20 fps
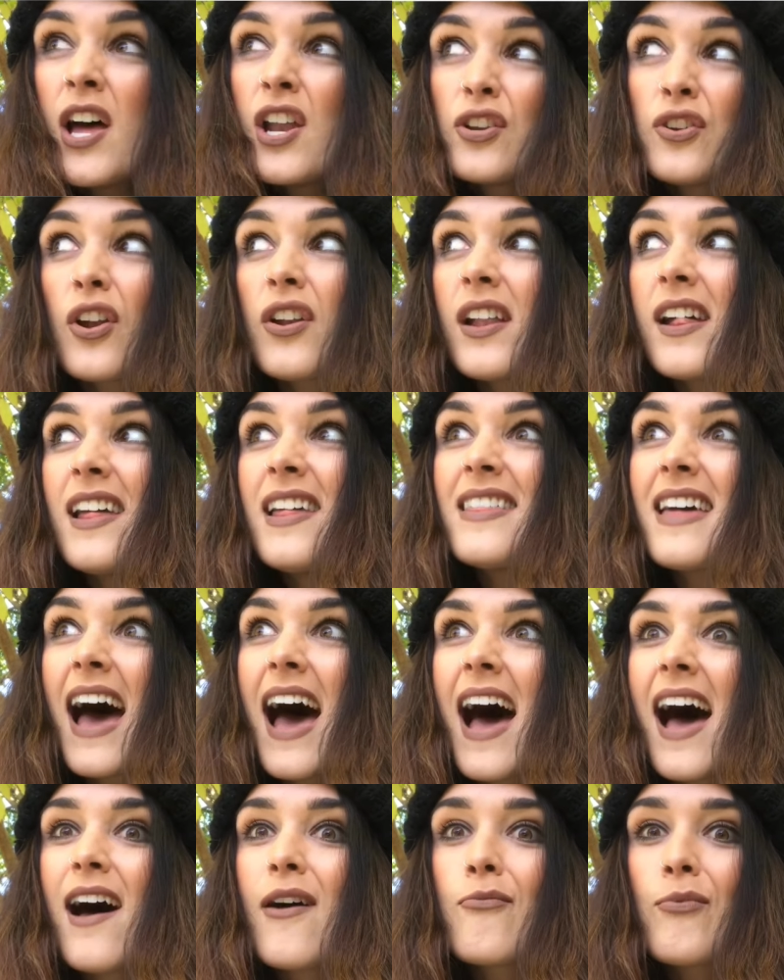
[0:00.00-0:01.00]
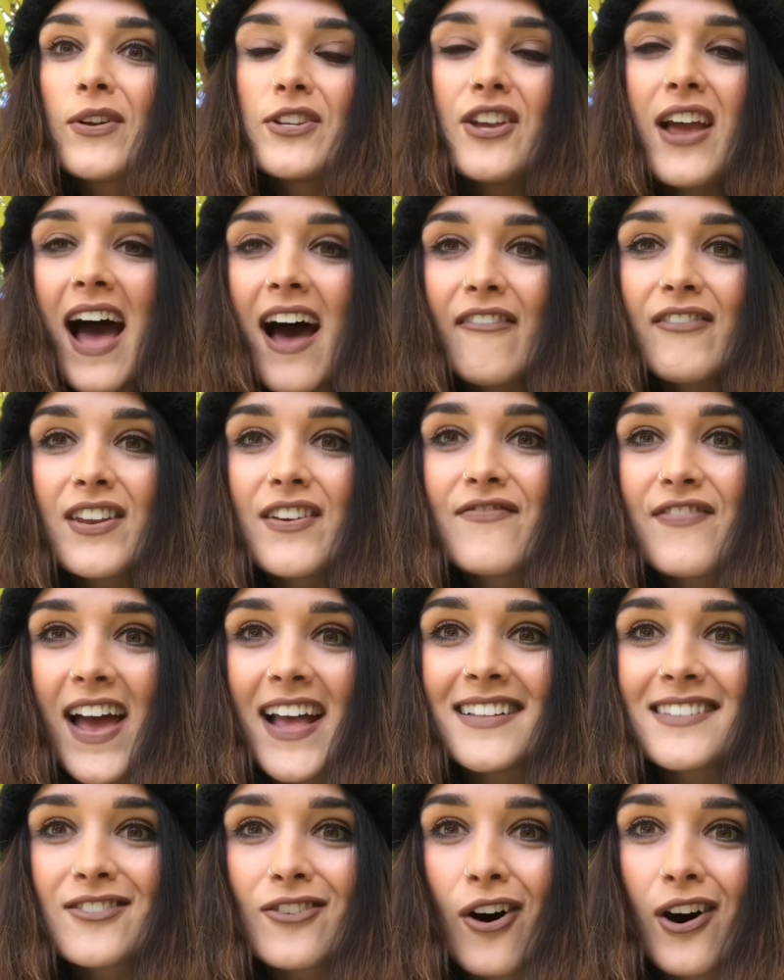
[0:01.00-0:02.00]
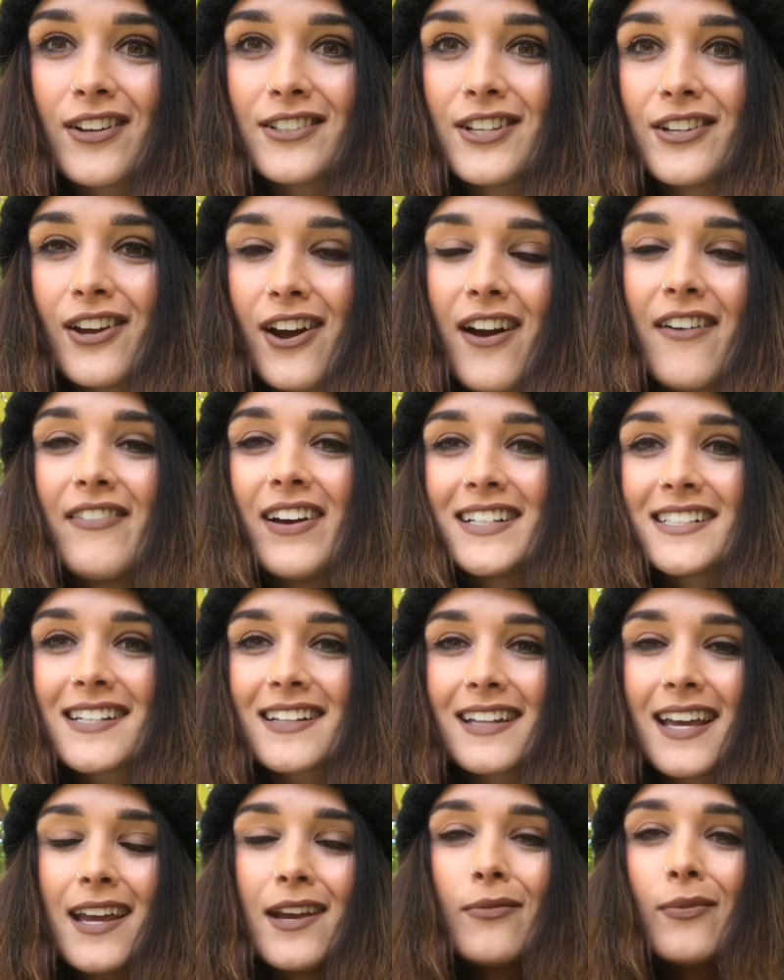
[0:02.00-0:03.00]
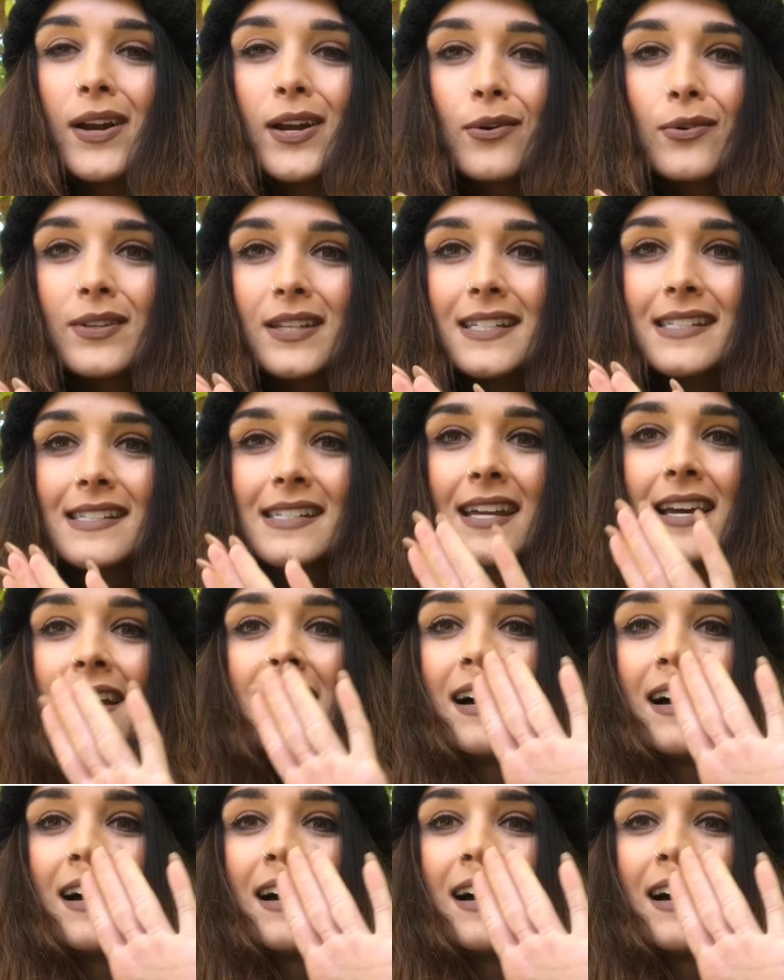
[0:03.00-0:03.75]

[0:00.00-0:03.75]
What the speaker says: Not only that, when you have an event on, you know, eventually when all this